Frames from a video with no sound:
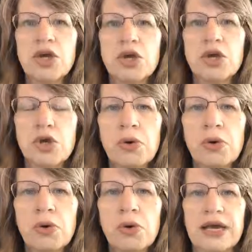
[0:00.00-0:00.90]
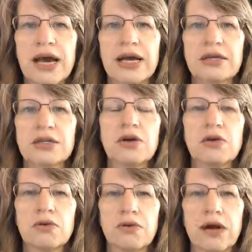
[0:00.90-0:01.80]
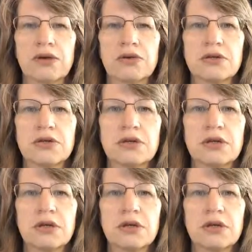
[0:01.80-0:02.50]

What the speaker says: your tax records.